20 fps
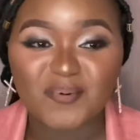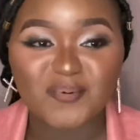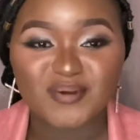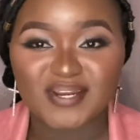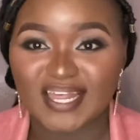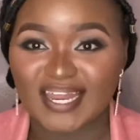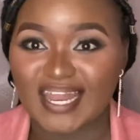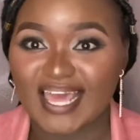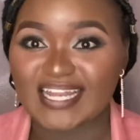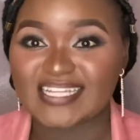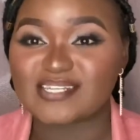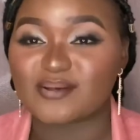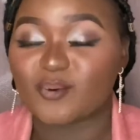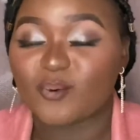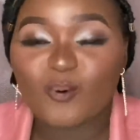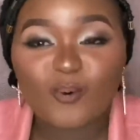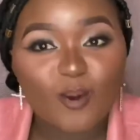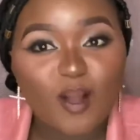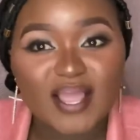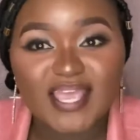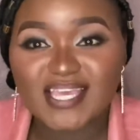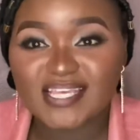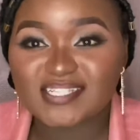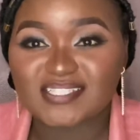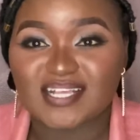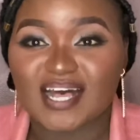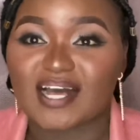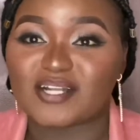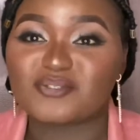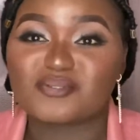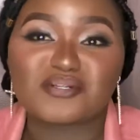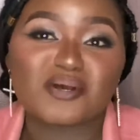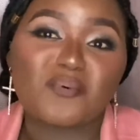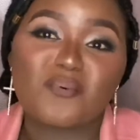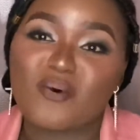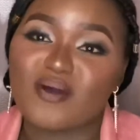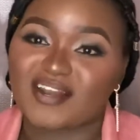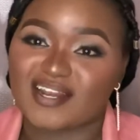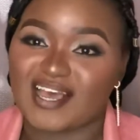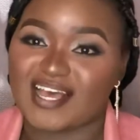lighting, giza,
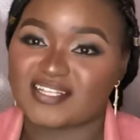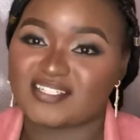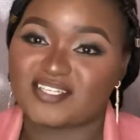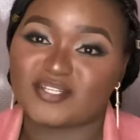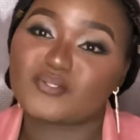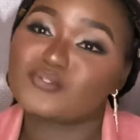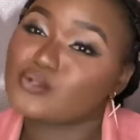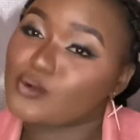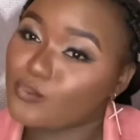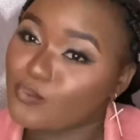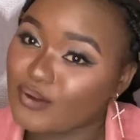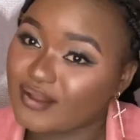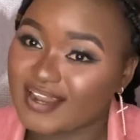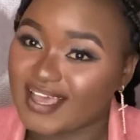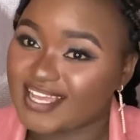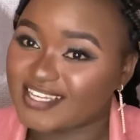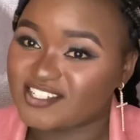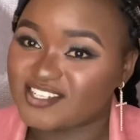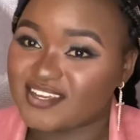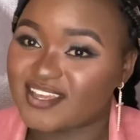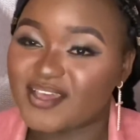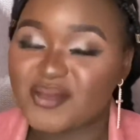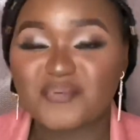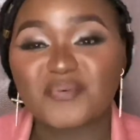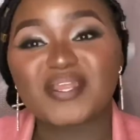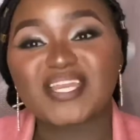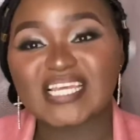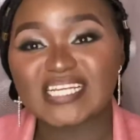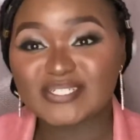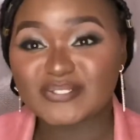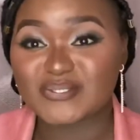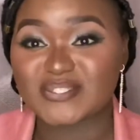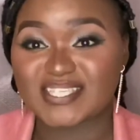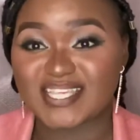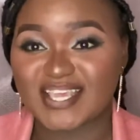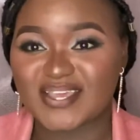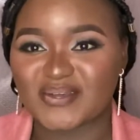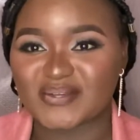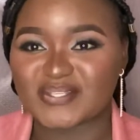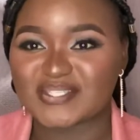tutakuwa naje. We need to see
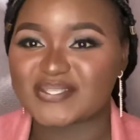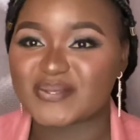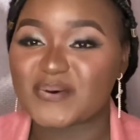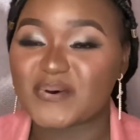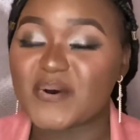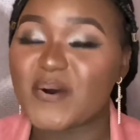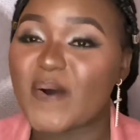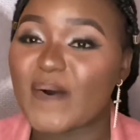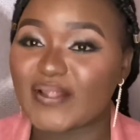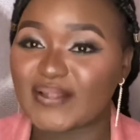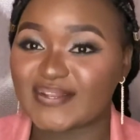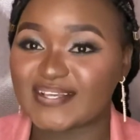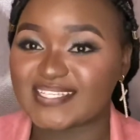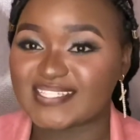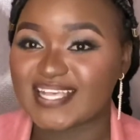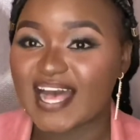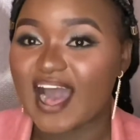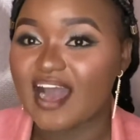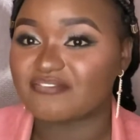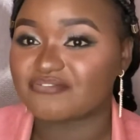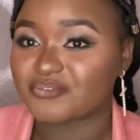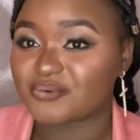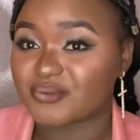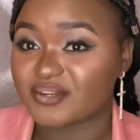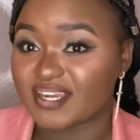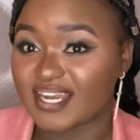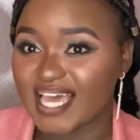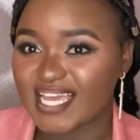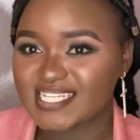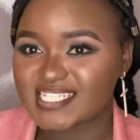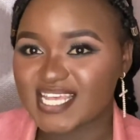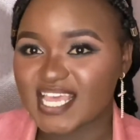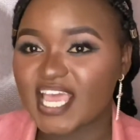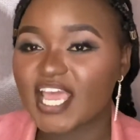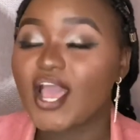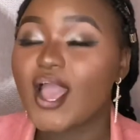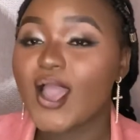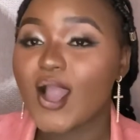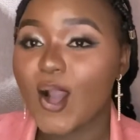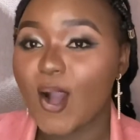you, so always have good lighting
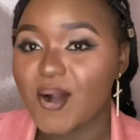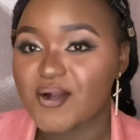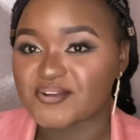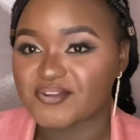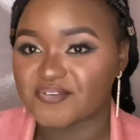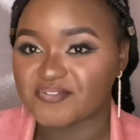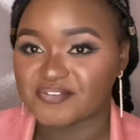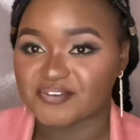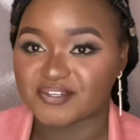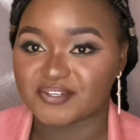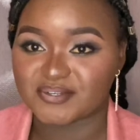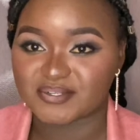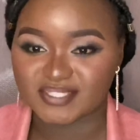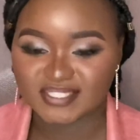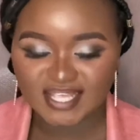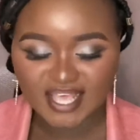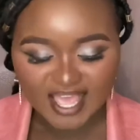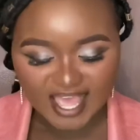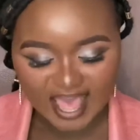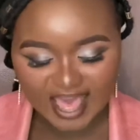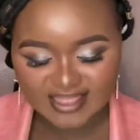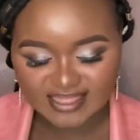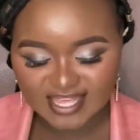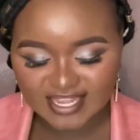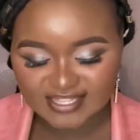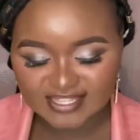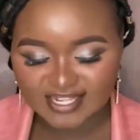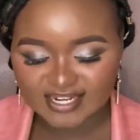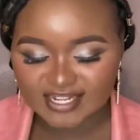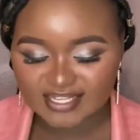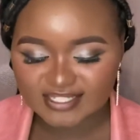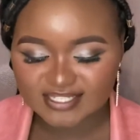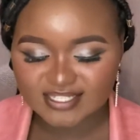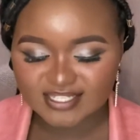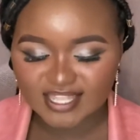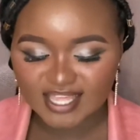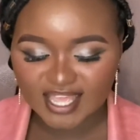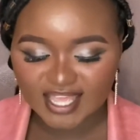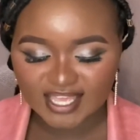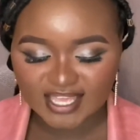on your videos. And then the next
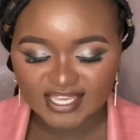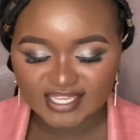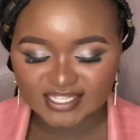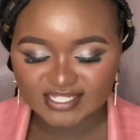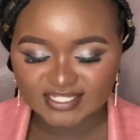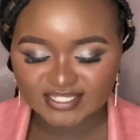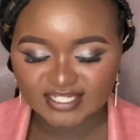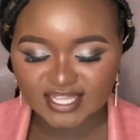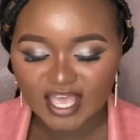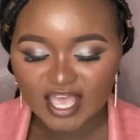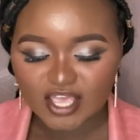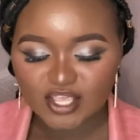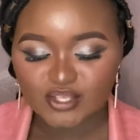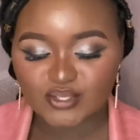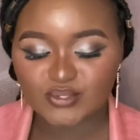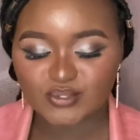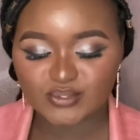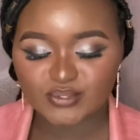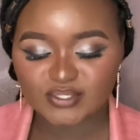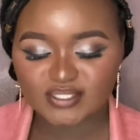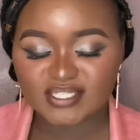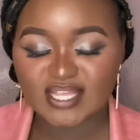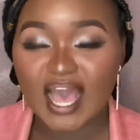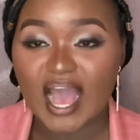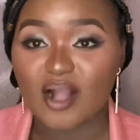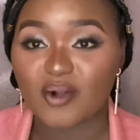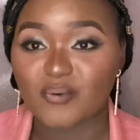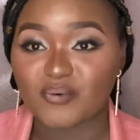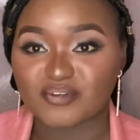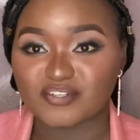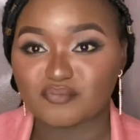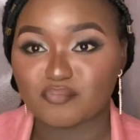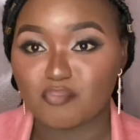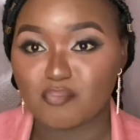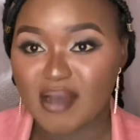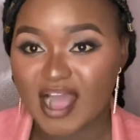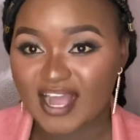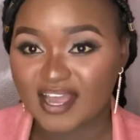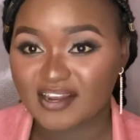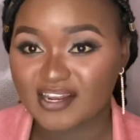thing is, use a good
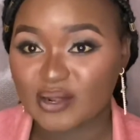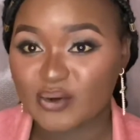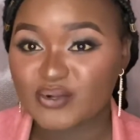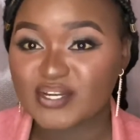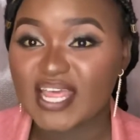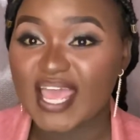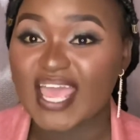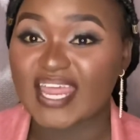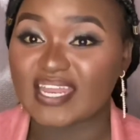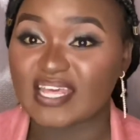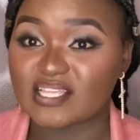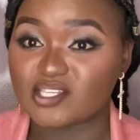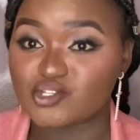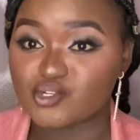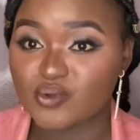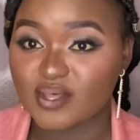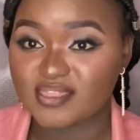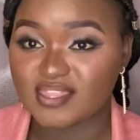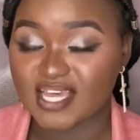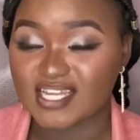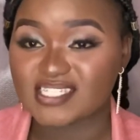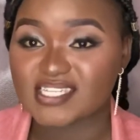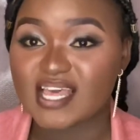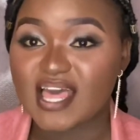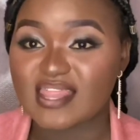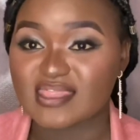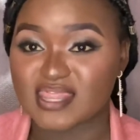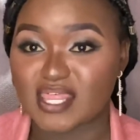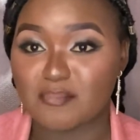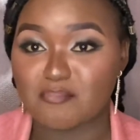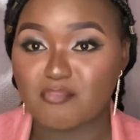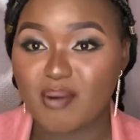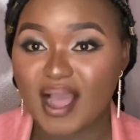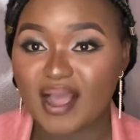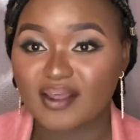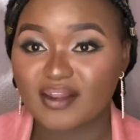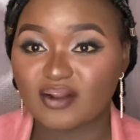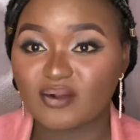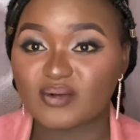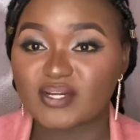background and ensure that the
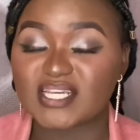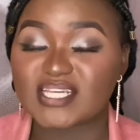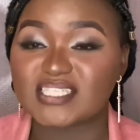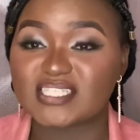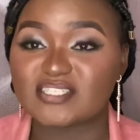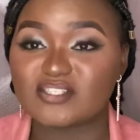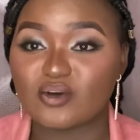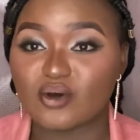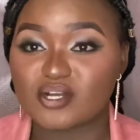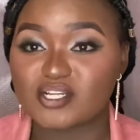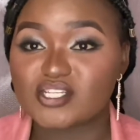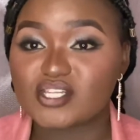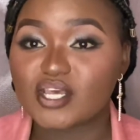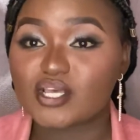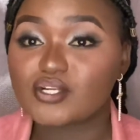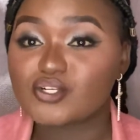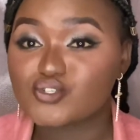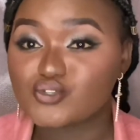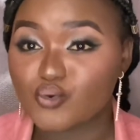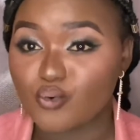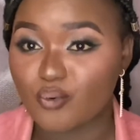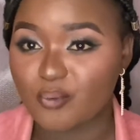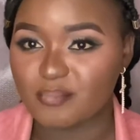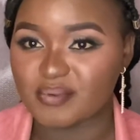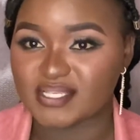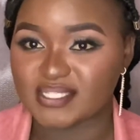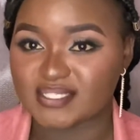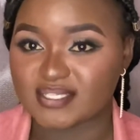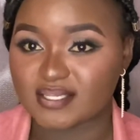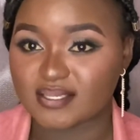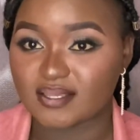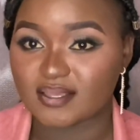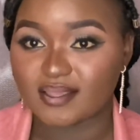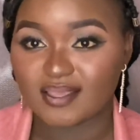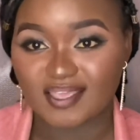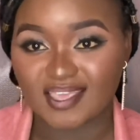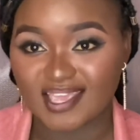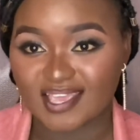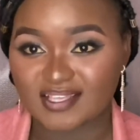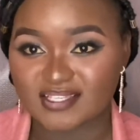background is not too busy.
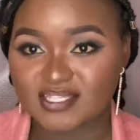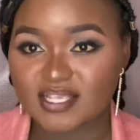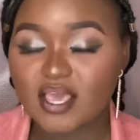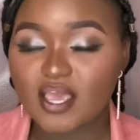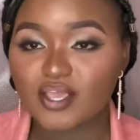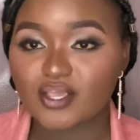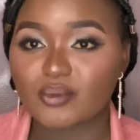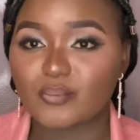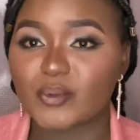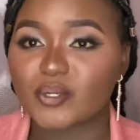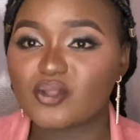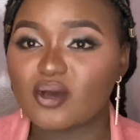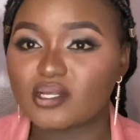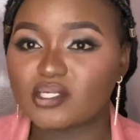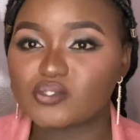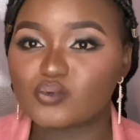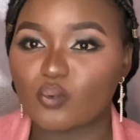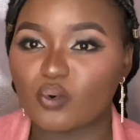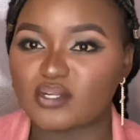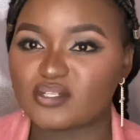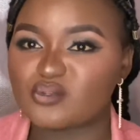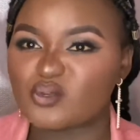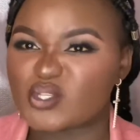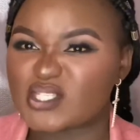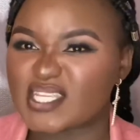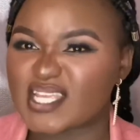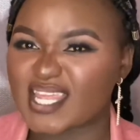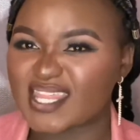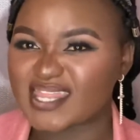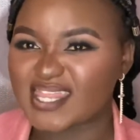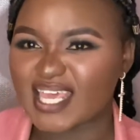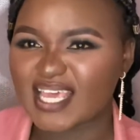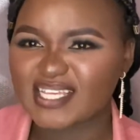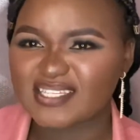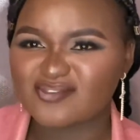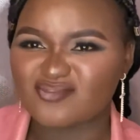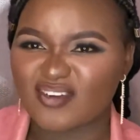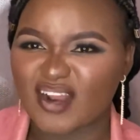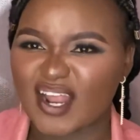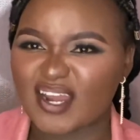Yes, we don't want to see things
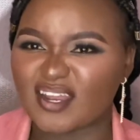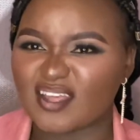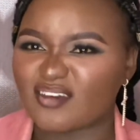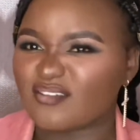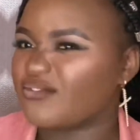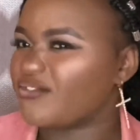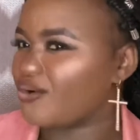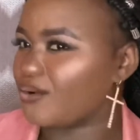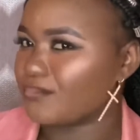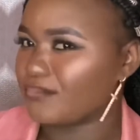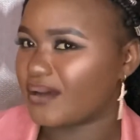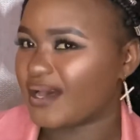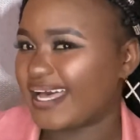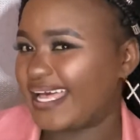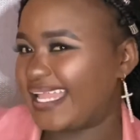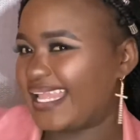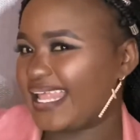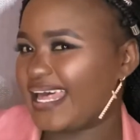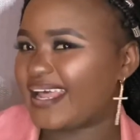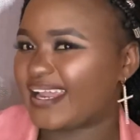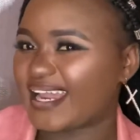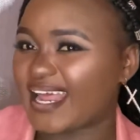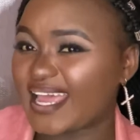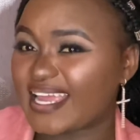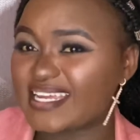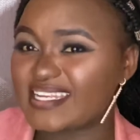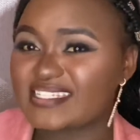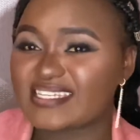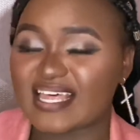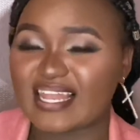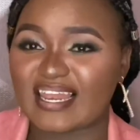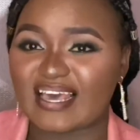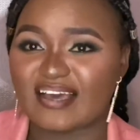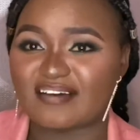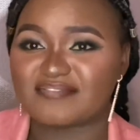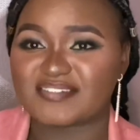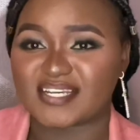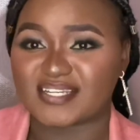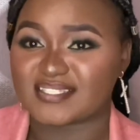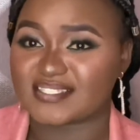running from right, left,
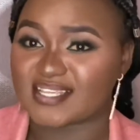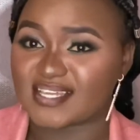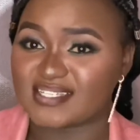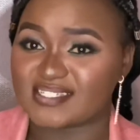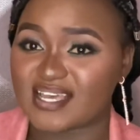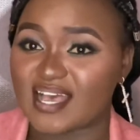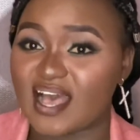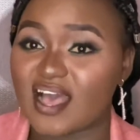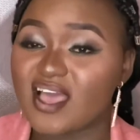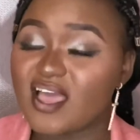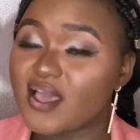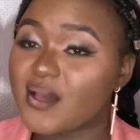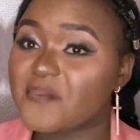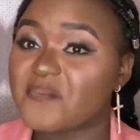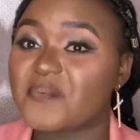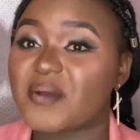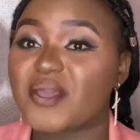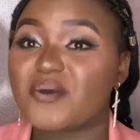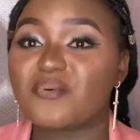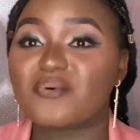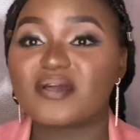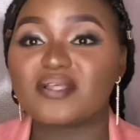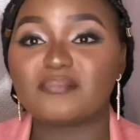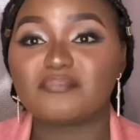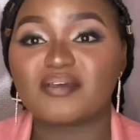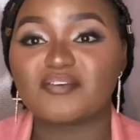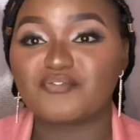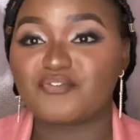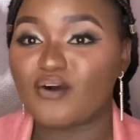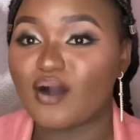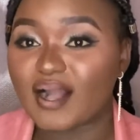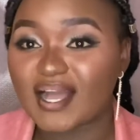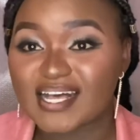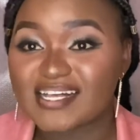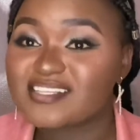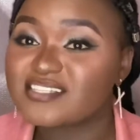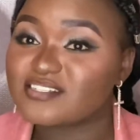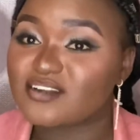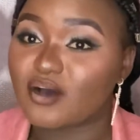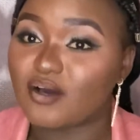and center. We will be
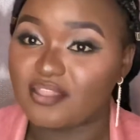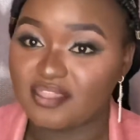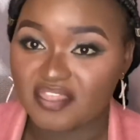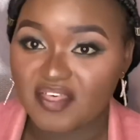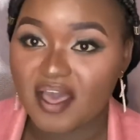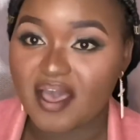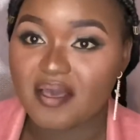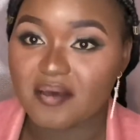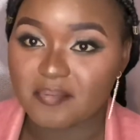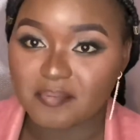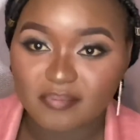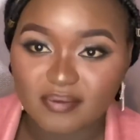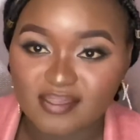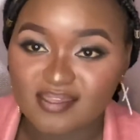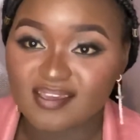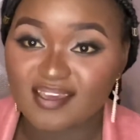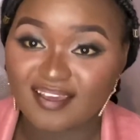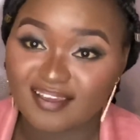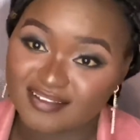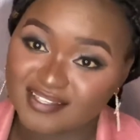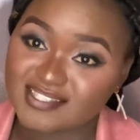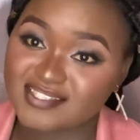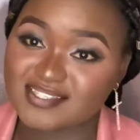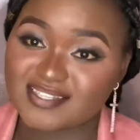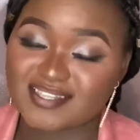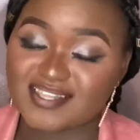focused on them. Yes.